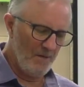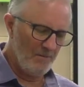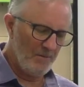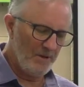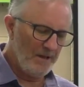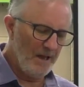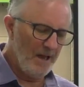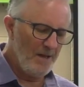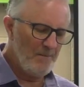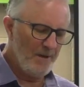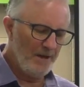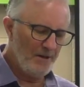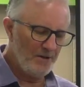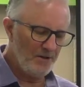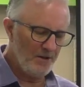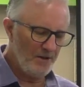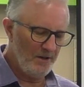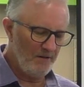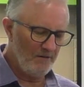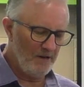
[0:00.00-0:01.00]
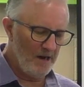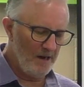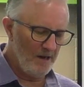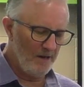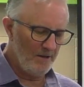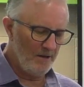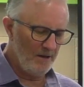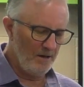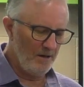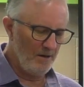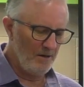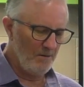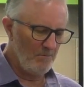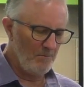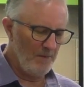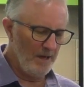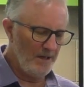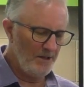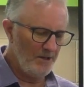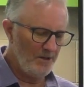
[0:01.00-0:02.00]
But they mention there are other
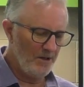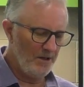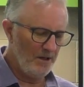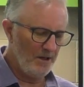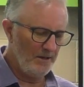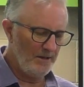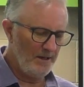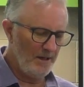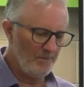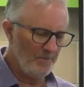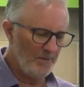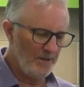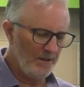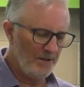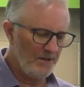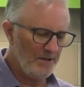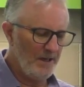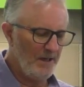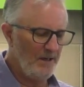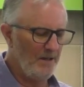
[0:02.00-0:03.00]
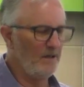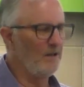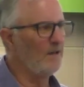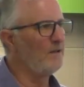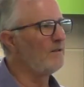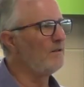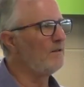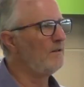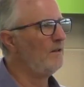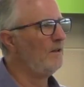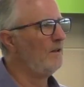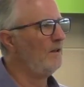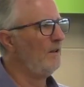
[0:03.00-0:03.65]
major adeptic centres,